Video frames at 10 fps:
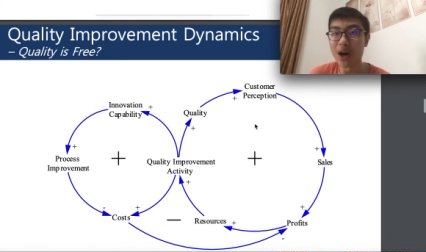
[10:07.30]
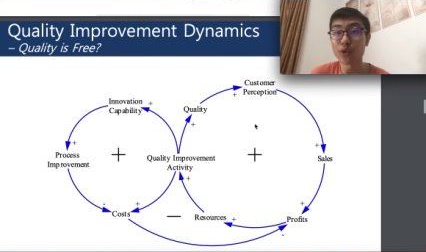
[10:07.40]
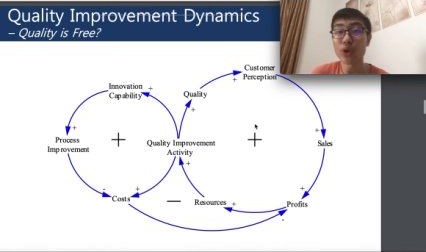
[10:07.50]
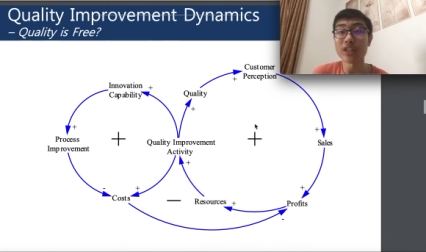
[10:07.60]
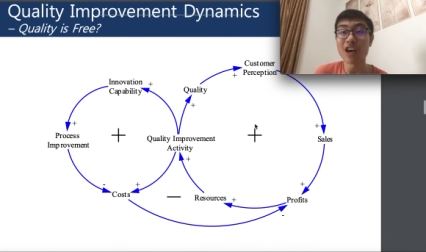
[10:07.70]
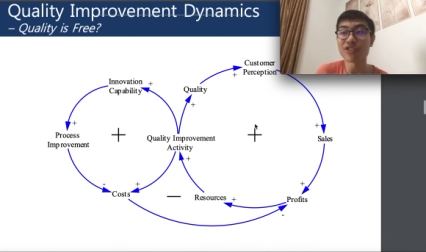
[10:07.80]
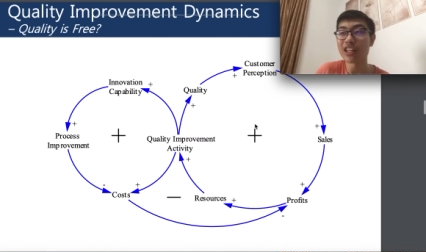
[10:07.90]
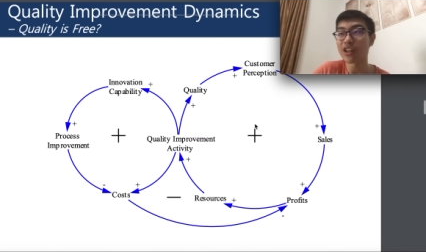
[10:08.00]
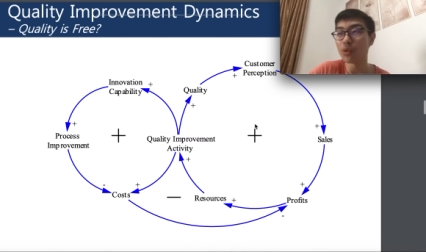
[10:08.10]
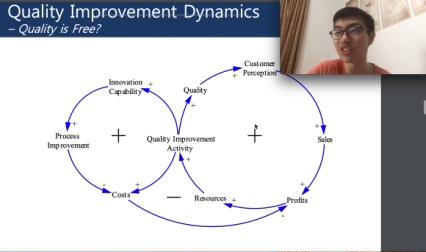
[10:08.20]
you can definitely
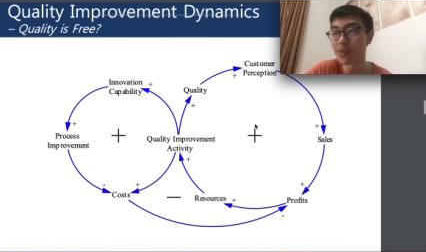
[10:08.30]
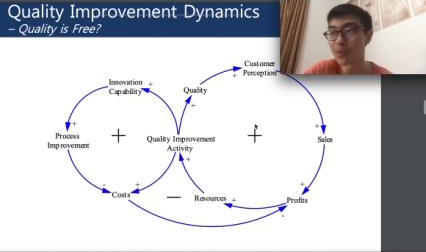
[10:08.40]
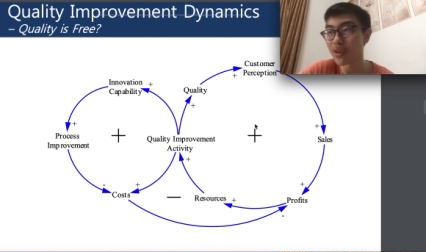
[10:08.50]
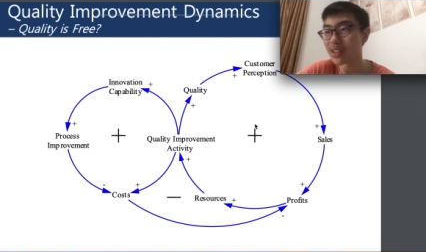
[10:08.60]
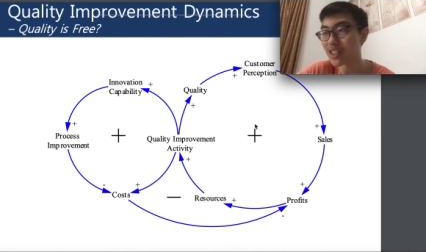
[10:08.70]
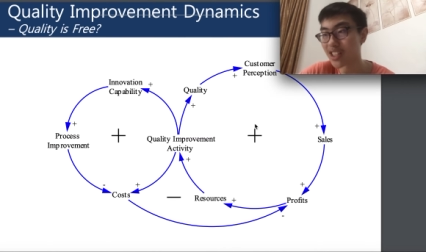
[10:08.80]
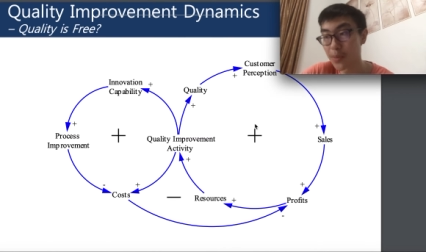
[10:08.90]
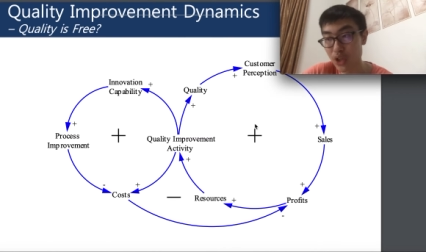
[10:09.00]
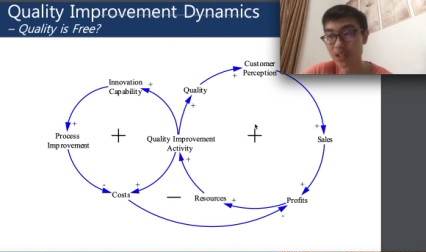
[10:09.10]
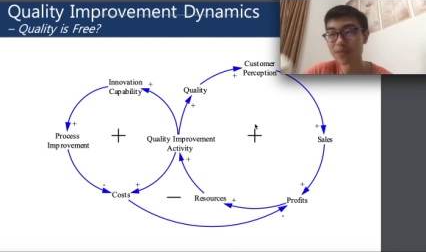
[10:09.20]
go deeper in this subject.